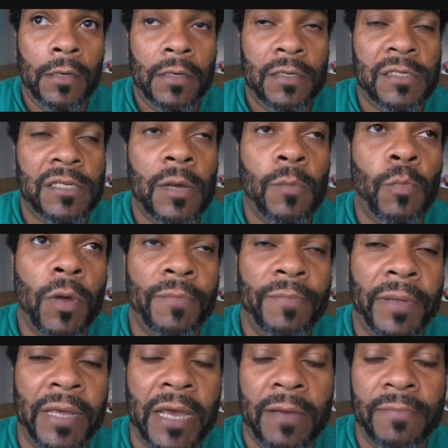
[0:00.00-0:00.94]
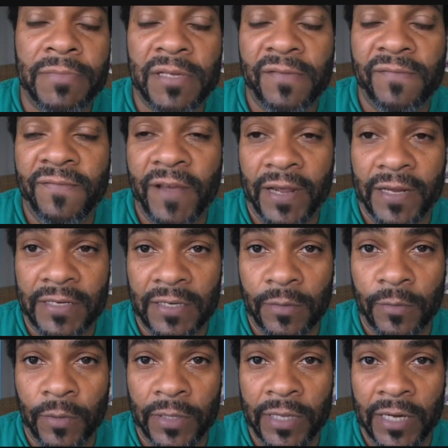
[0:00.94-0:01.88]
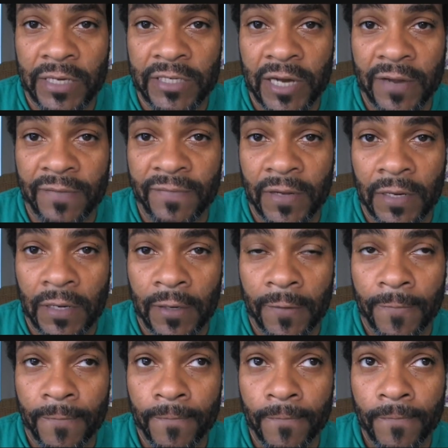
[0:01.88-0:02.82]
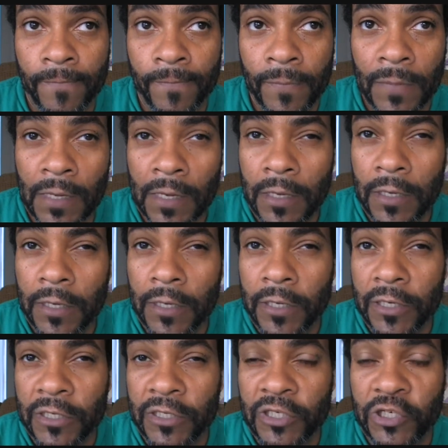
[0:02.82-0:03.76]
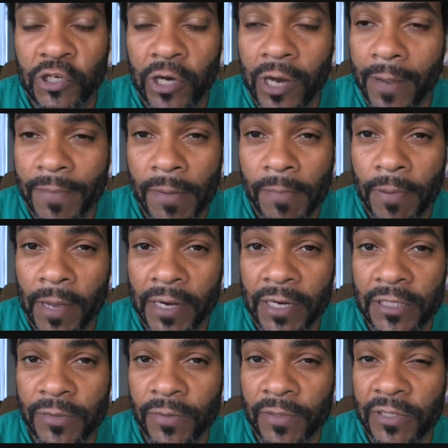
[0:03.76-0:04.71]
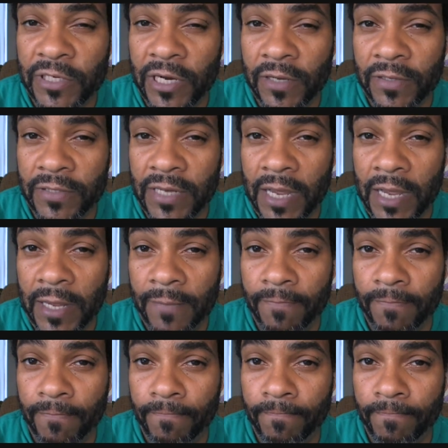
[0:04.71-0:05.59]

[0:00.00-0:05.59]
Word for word: someone becomes infected with HIV. Should I be punished with jail time?